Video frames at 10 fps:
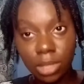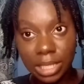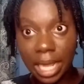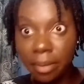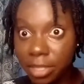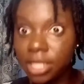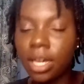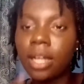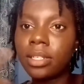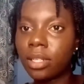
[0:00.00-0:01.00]

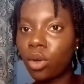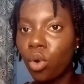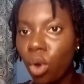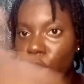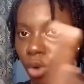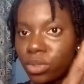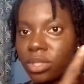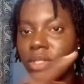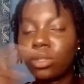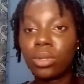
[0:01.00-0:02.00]
diameter, the
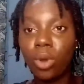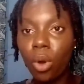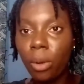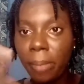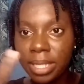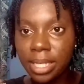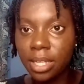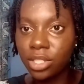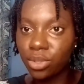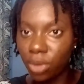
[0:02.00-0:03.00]
curl pattern you